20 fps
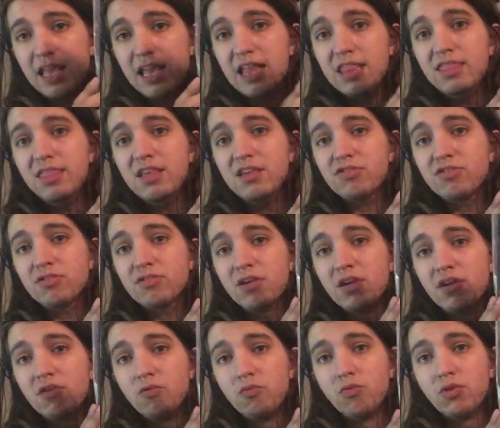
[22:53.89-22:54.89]
And this
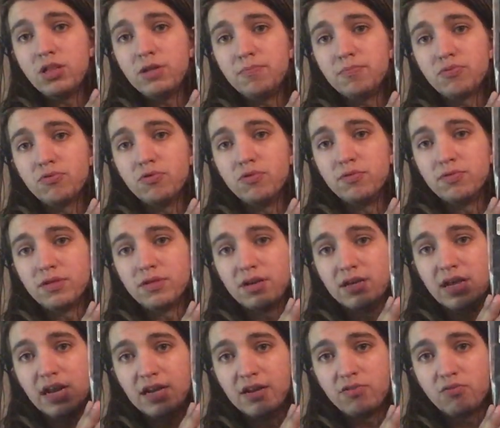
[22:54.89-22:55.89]
really proves
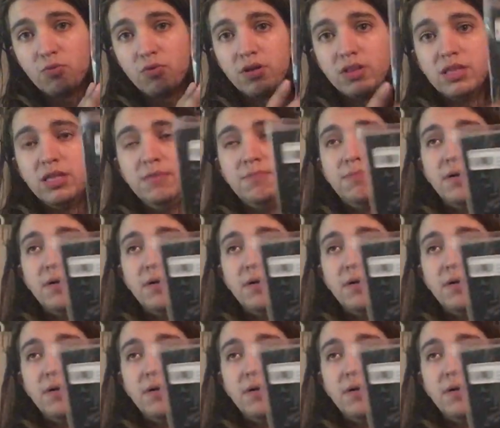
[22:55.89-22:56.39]
it, and it's one of the